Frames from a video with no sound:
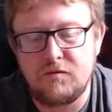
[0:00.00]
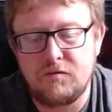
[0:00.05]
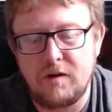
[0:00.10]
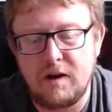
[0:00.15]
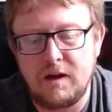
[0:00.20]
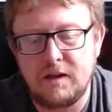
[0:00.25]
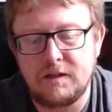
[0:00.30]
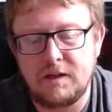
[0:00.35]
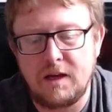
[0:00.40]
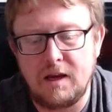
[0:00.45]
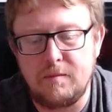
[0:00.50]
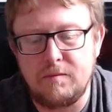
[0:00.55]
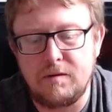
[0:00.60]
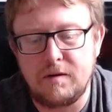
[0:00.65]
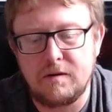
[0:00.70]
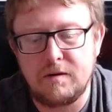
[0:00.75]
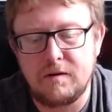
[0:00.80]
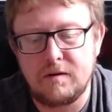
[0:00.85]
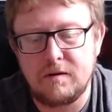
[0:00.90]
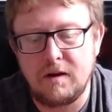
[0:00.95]
tape,
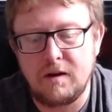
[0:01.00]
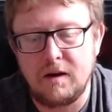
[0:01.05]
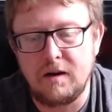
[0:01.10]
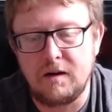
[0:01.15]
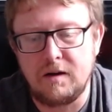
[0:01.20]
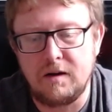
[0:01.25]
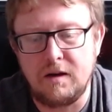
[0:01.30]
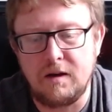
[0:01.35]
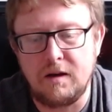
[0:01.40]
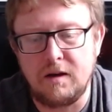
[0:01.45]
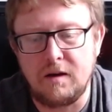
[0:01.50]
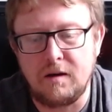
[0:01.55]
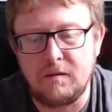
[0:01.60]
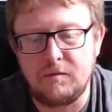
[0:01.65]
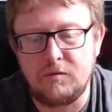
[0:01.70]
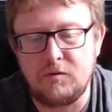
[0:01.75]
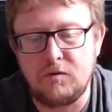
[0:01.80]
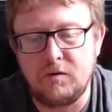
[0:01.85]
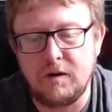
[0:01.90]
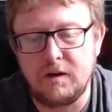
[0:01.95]
and I'm
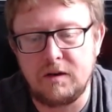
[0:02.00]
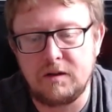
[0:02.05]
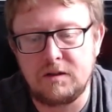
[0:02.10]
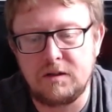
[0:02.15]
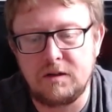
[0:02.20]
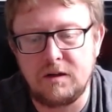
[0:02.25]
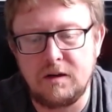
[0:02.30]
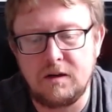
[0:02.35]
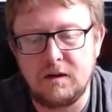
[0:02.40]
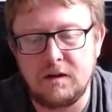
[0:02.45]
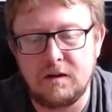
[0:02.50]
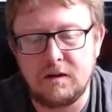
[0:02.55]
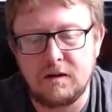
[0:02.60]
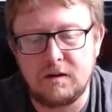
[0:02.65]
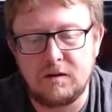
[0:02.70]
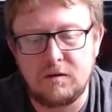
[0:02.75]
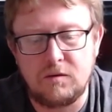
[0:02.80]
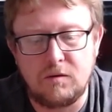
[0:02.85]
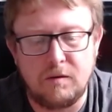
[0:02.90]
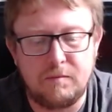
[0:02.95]
quite
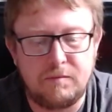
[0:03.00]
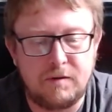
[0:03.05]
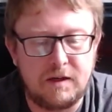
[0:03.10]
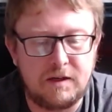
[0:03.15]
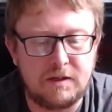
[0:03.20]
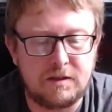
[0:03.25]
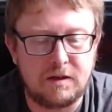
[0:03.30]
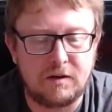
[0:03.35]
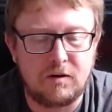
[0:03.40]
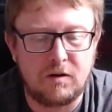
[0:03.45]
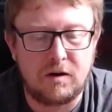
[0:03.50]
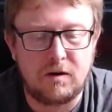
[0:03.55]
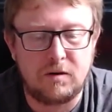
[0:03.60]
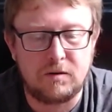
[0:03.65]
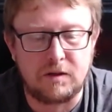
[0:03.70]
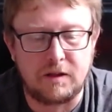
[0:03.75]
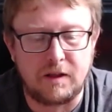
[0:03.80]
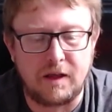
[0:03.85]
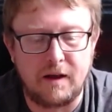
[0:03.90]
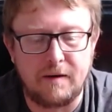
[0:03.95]
pleased I got
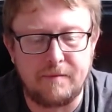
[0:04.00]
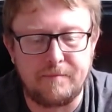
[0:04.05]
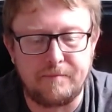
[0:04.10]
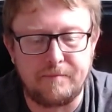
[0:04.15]
hold of that.